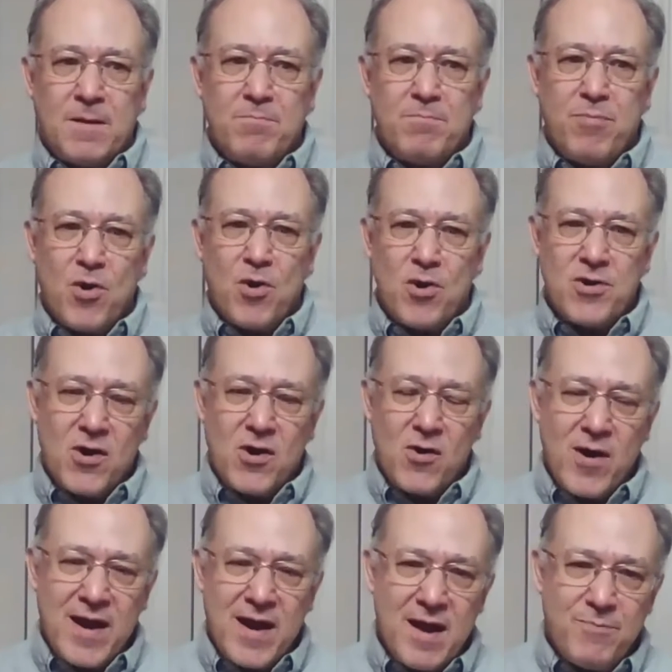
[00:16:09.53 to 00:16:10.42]

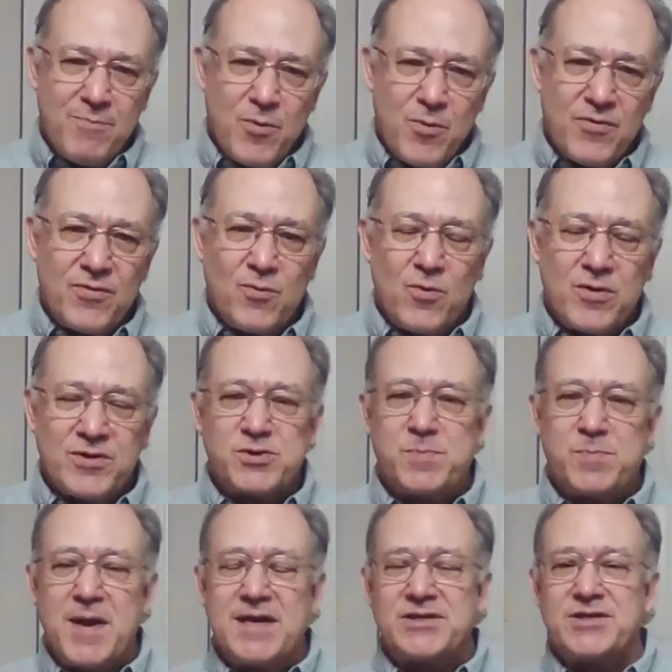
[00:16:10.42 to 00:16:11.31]
partnering up with
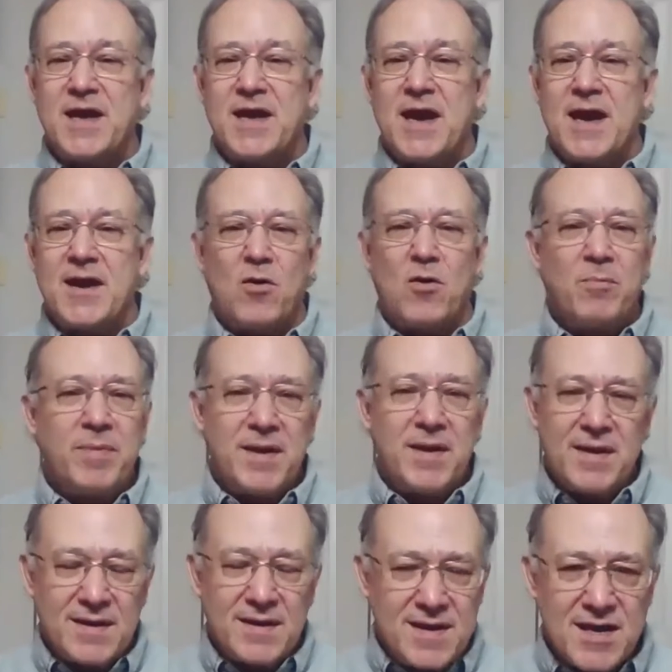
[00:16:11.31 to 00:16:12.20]
Space Nine or
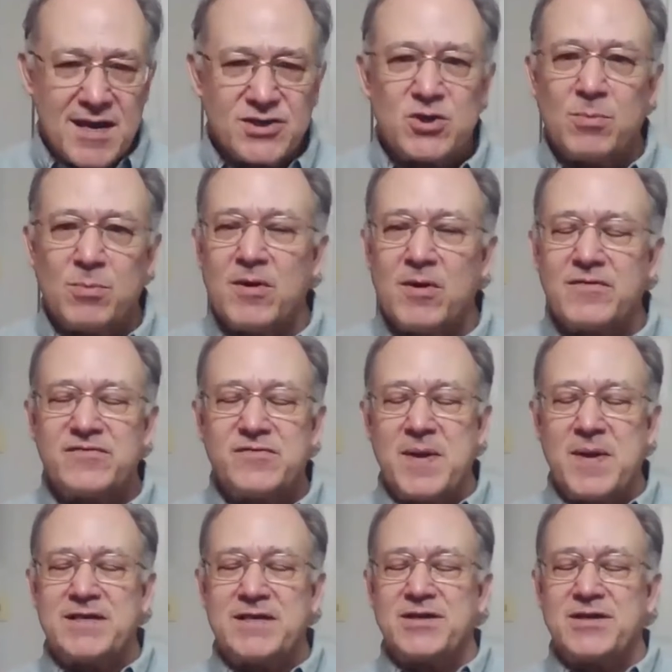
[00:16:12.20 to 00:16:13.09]
being a customer of
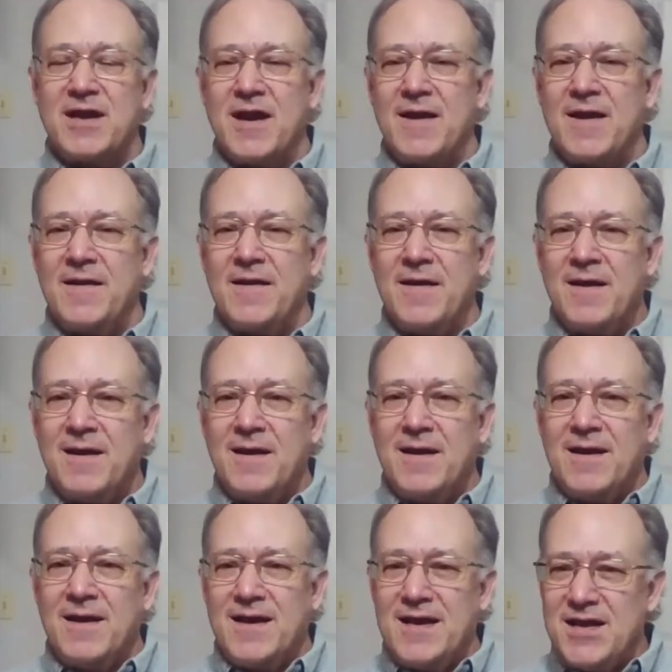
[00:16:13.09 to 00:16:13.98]
Space Nine,
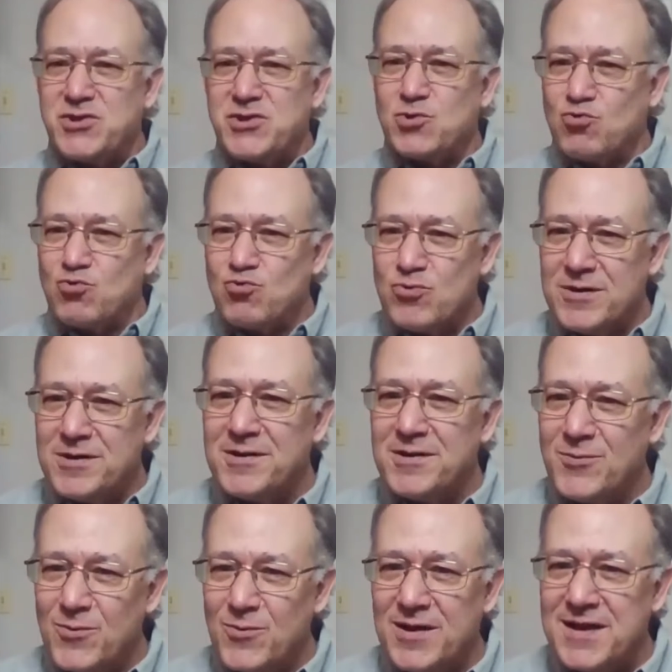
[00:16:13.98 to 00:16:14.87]
it's
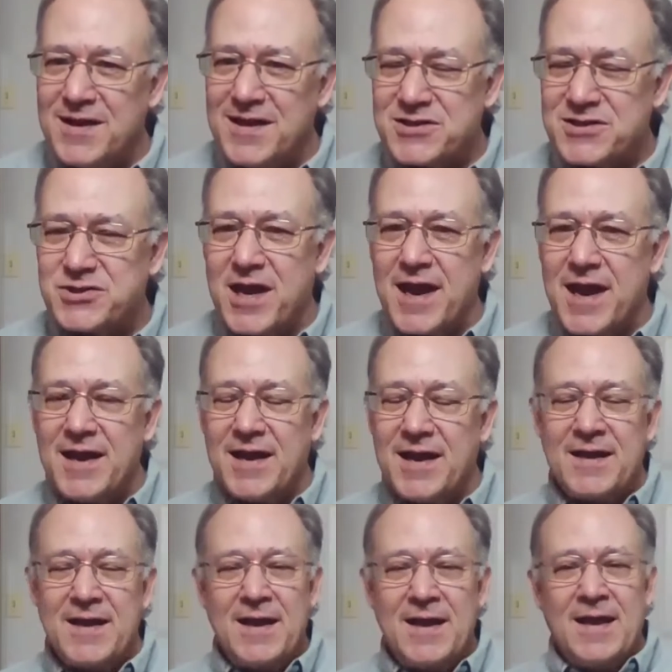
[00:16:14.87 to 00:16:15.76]
really, really
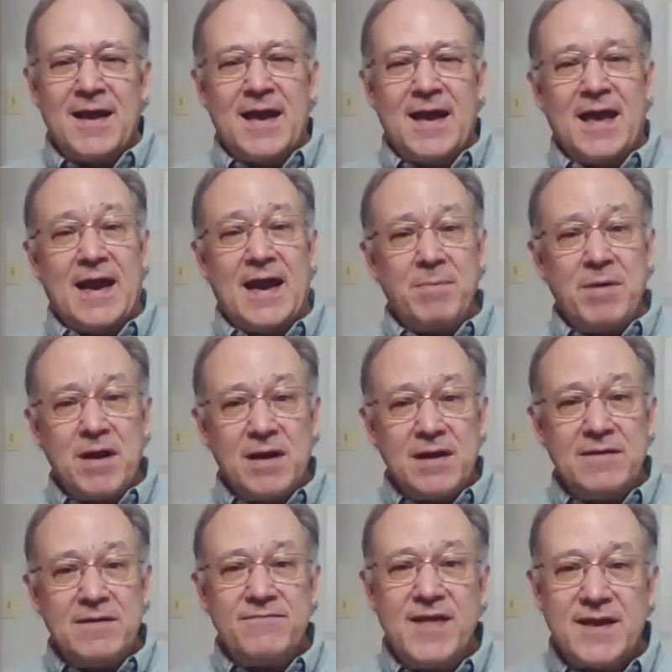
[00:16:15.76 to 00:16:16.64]
exciting. And I'm going to
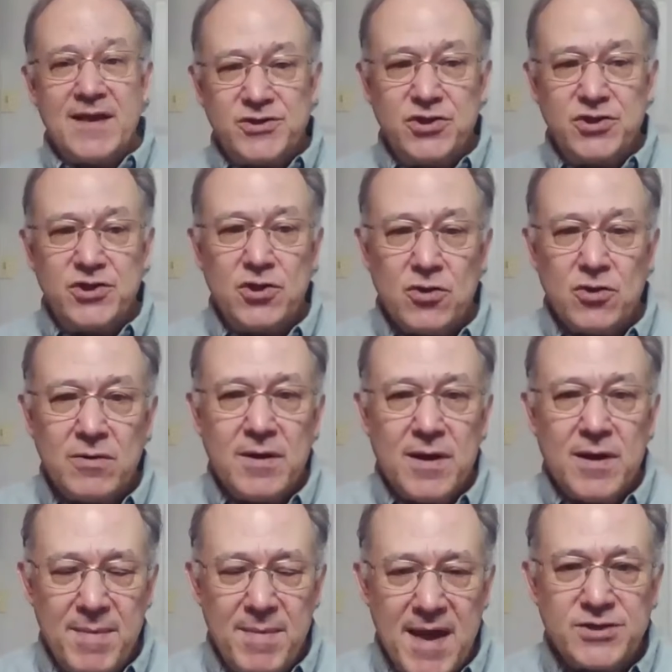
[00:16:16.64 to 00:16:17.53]
leave that to your
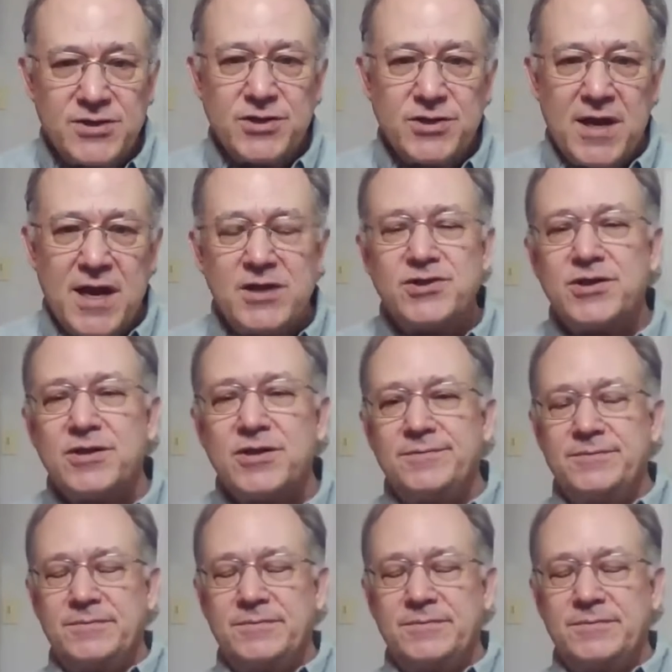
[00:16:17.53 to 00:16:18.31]
imagination.